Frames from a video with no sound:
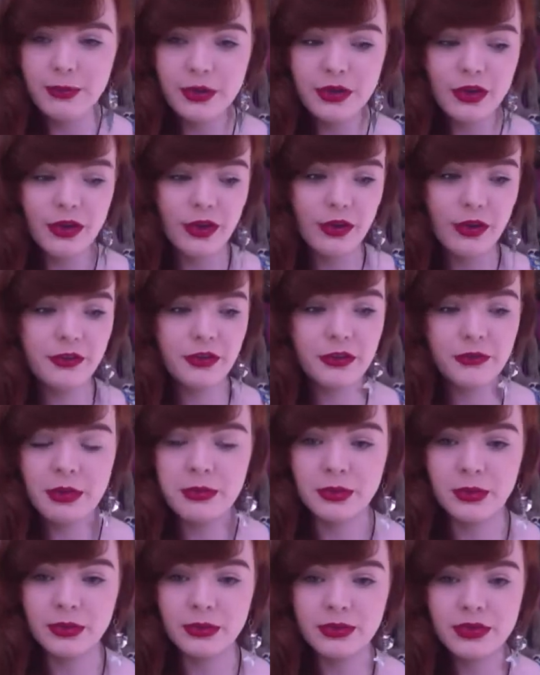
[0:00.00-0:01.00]
put it over the
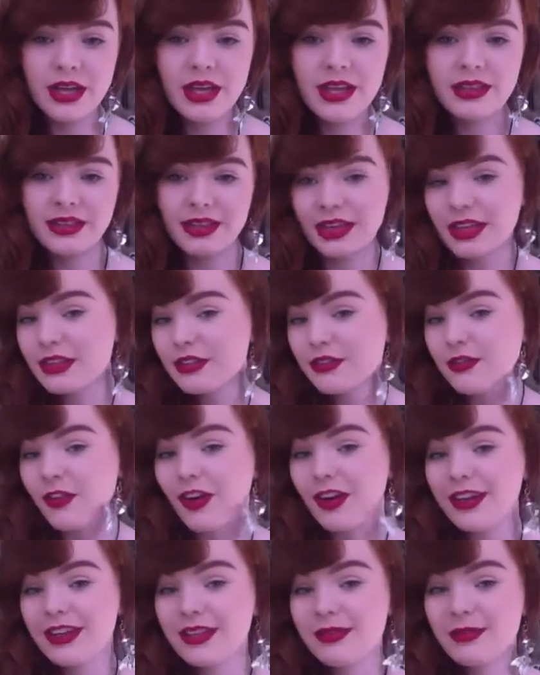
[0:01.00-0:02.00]
Rimmel, then it's
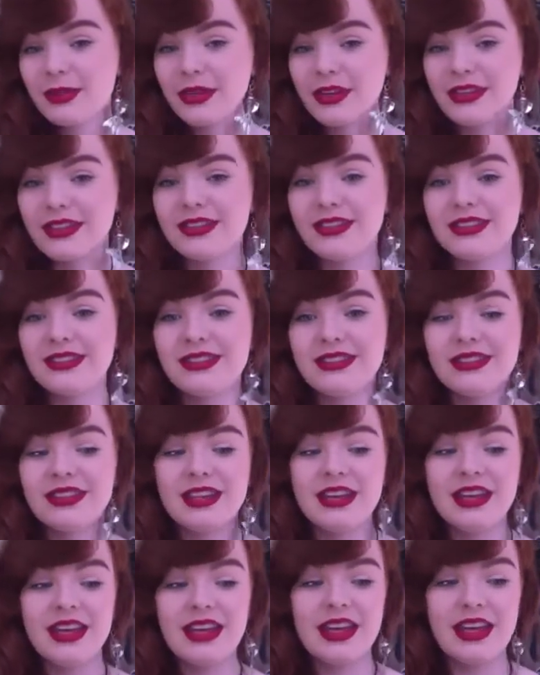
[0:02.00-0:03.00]
fine, because
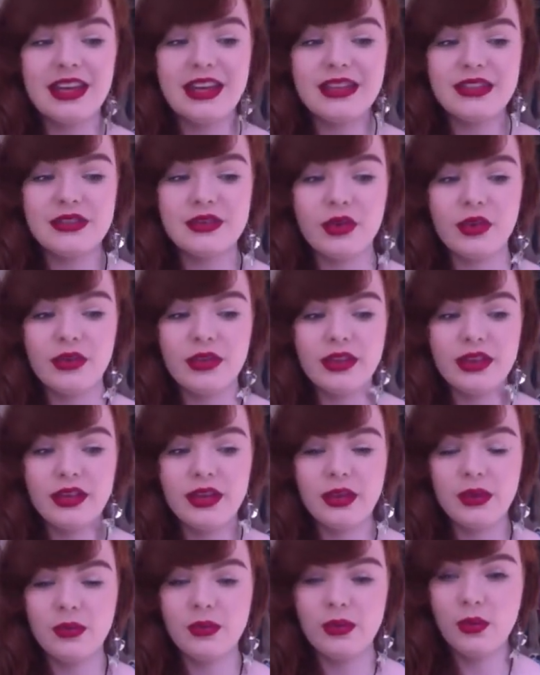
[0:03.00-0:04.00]
it's got
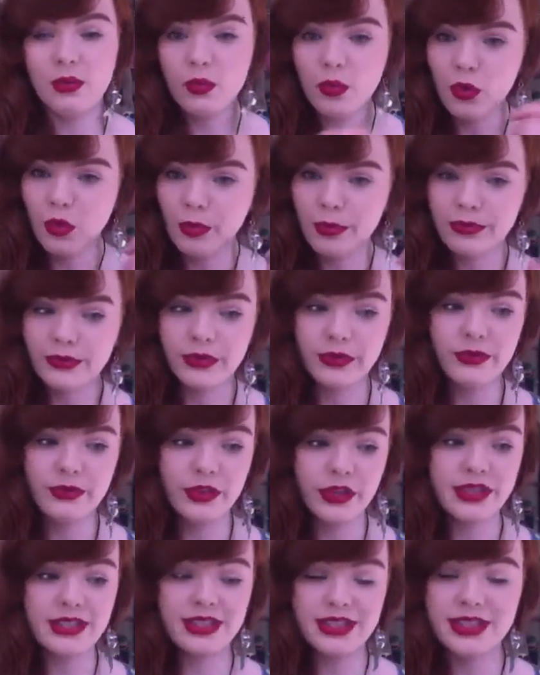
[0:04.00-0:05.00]
the warmth of,
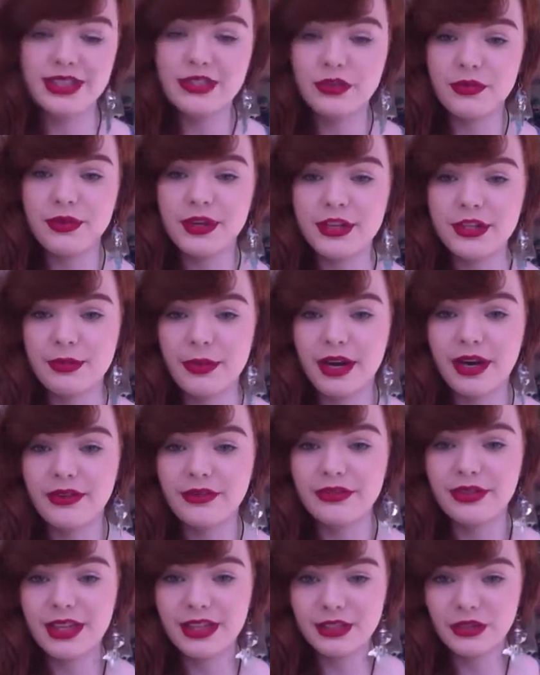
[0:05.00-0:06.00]
because it is a rich
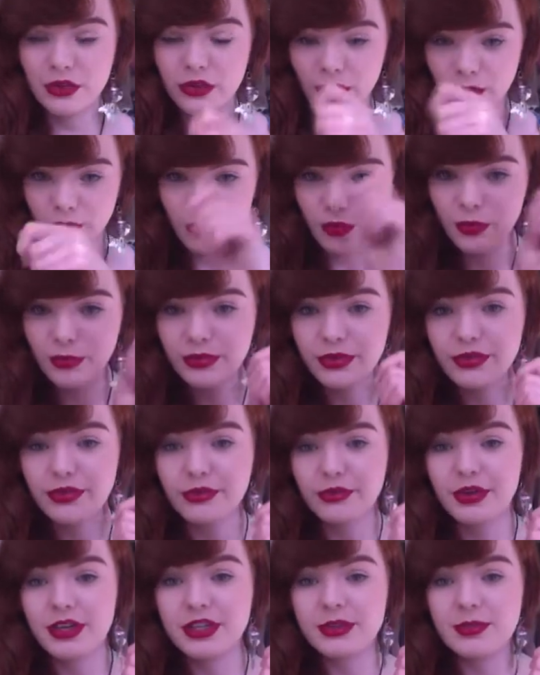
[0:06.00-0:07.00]
brown, it's got the warmth of the
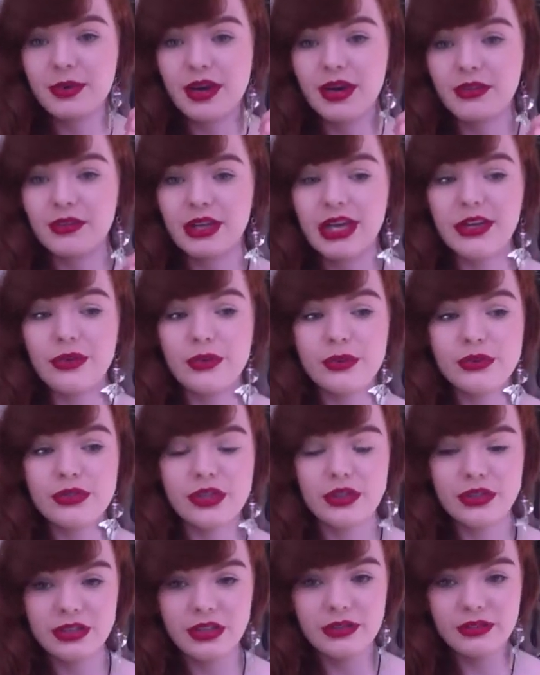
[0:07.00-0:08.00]
rich brown, and also
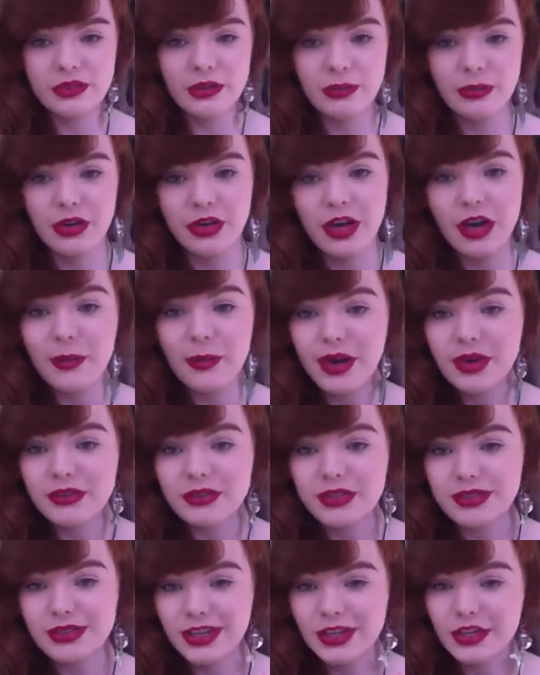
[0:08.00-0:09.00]
because my eyebrows
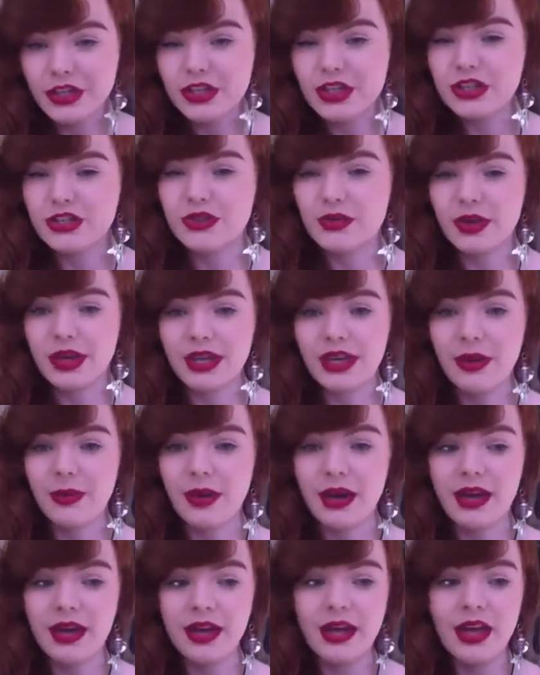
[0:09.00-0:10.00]
are slightly gingery
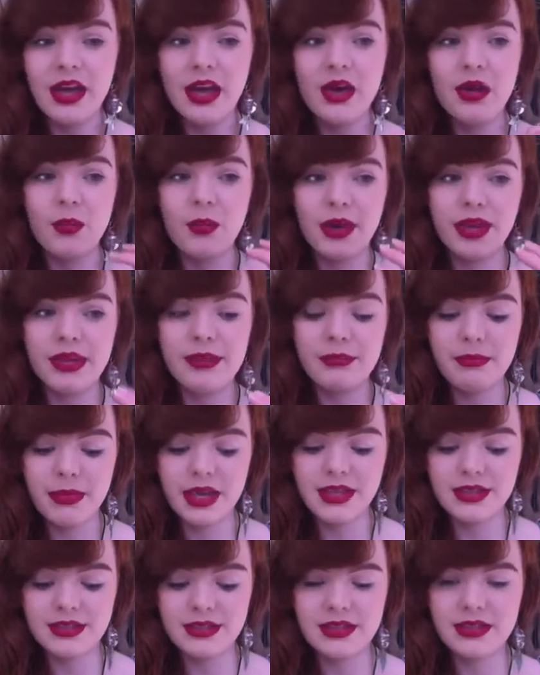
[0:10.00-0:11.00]
anyway, when it
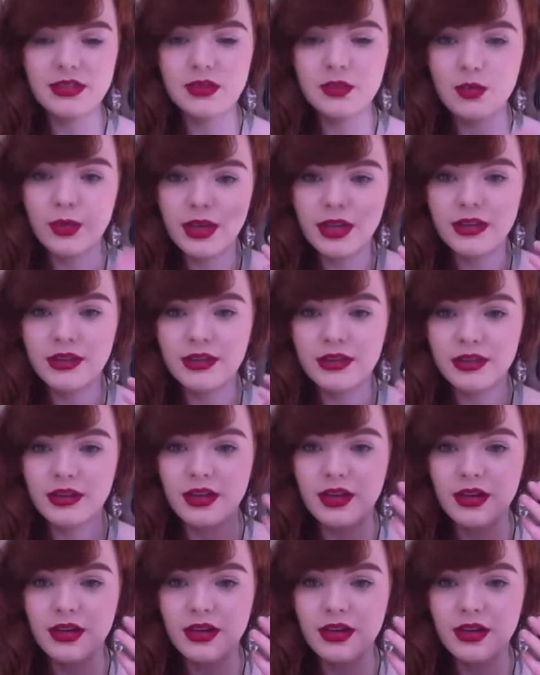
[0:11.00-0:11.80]
mixes with